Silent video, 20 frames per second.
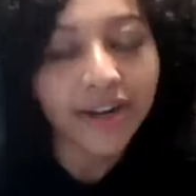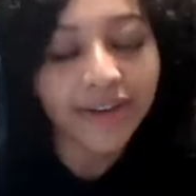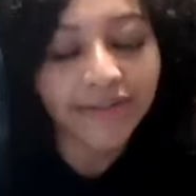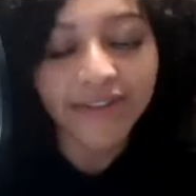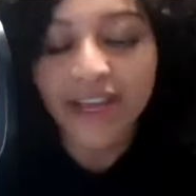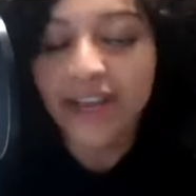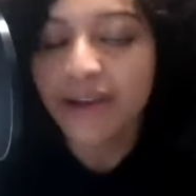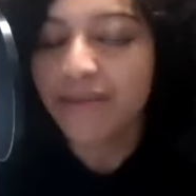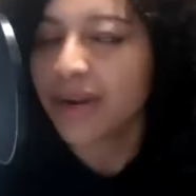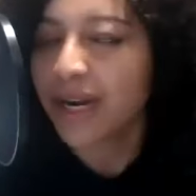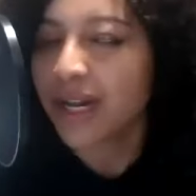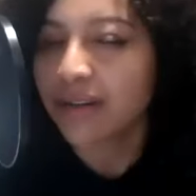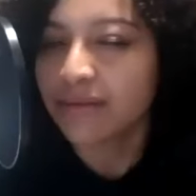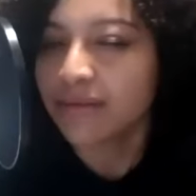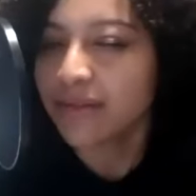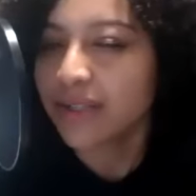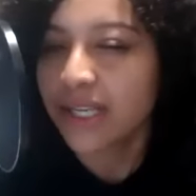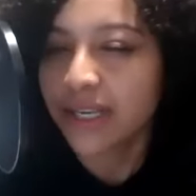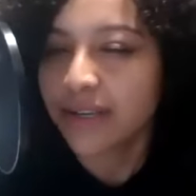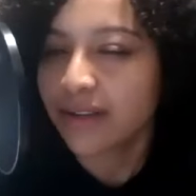of them, but I
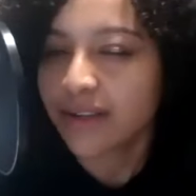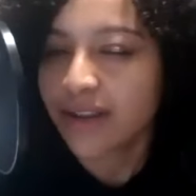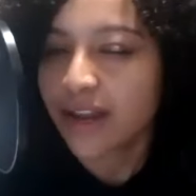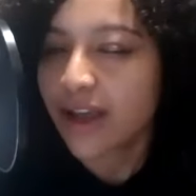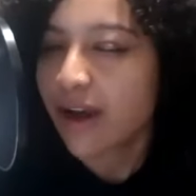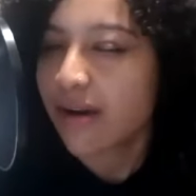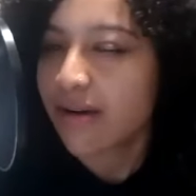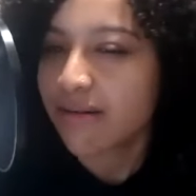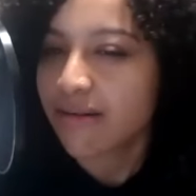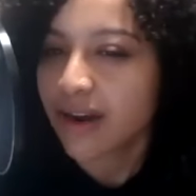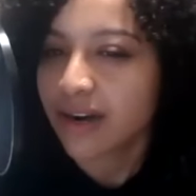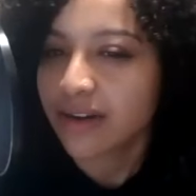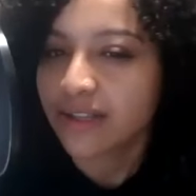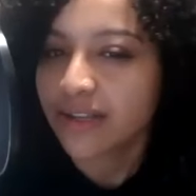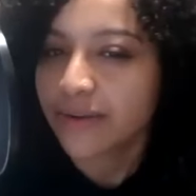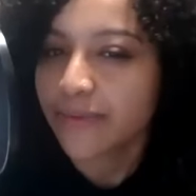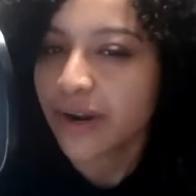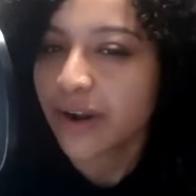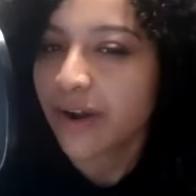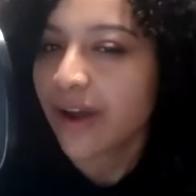don't think no. I don't
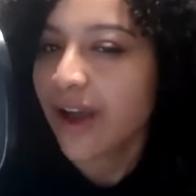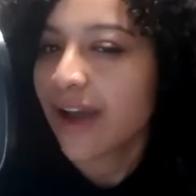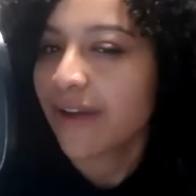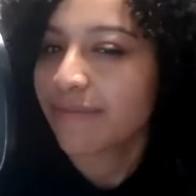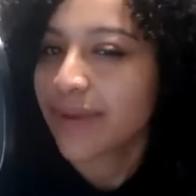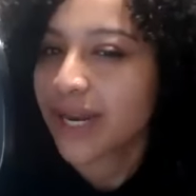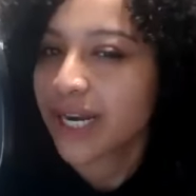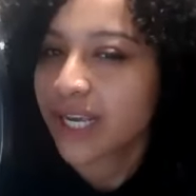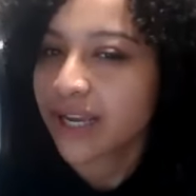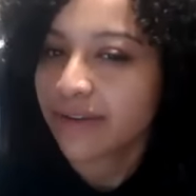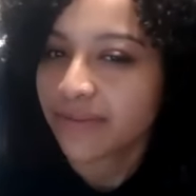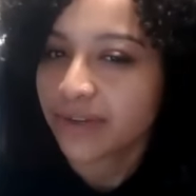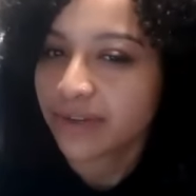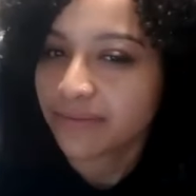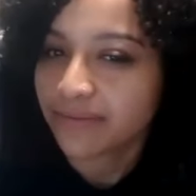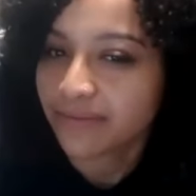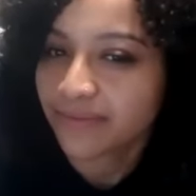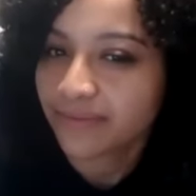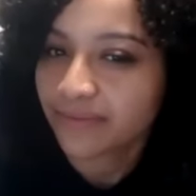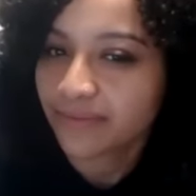think we don't have many of
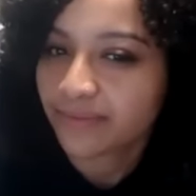them.